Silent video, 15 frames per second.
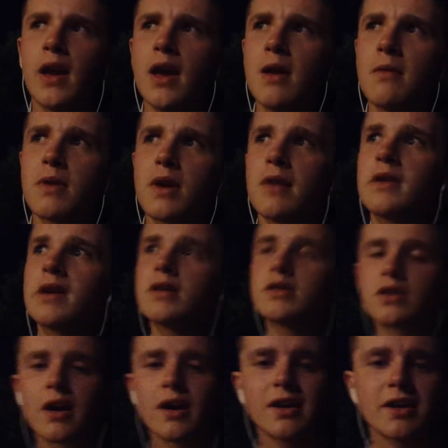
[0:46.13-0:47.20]
But I'm going to
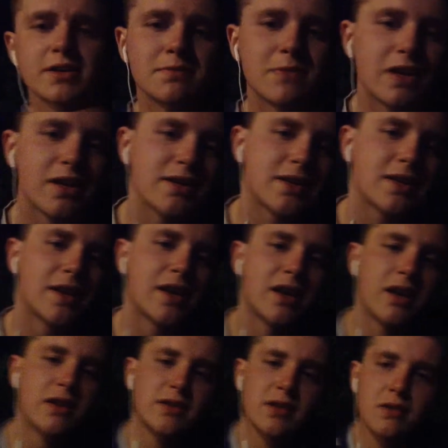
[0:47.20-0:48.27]
try and get as many as I can
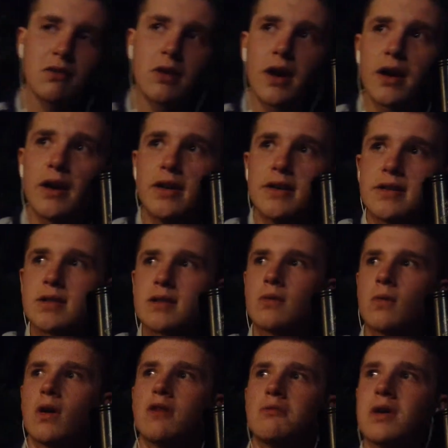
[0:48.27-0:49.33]
out to you guys
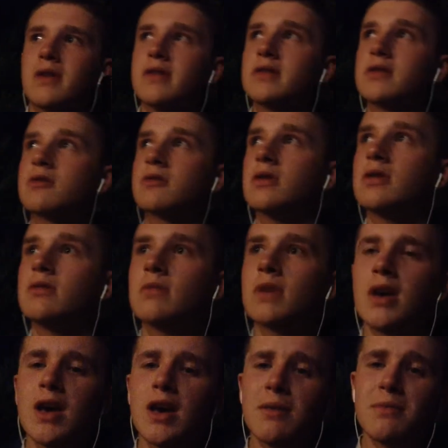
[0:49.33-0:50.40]
while I'm on this trip.
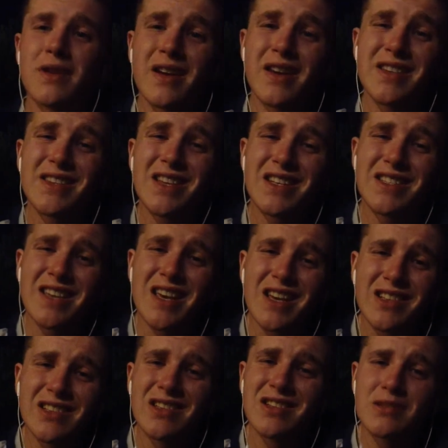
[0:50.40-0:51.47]
But it is going to take a
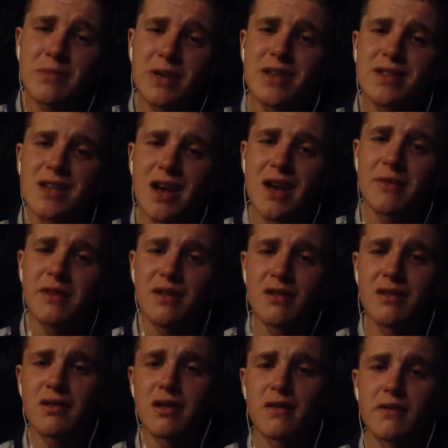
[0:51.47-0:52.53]
little bit of time here
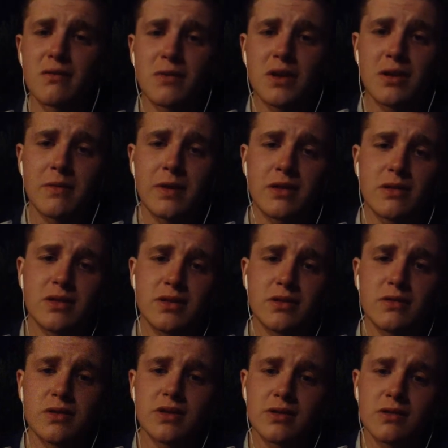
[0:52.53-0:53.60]
and there for me to be able to do
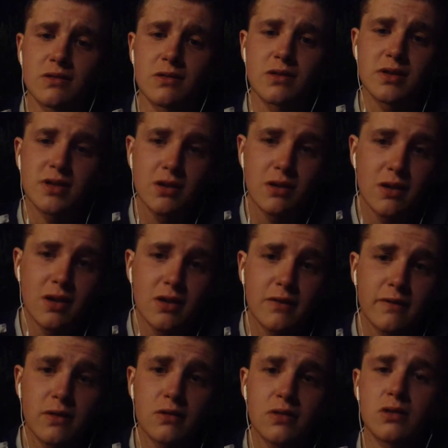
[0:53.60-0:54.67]
it. So sorry in the
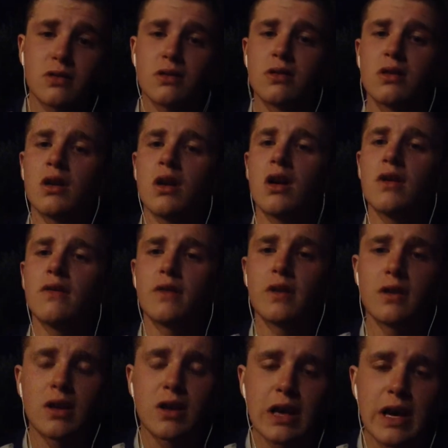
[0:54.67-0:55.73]
future.
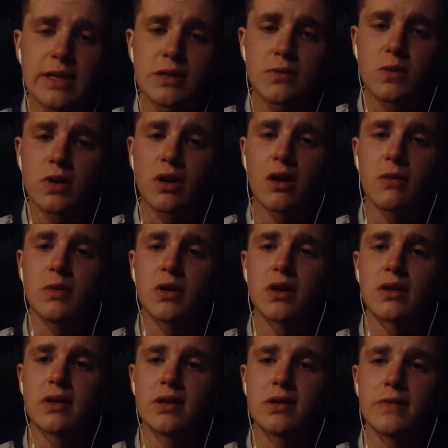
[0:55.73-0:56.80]
You guys that want to come look at
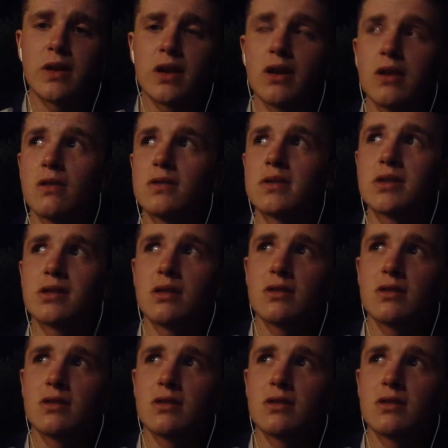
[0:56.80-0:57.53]
these videos,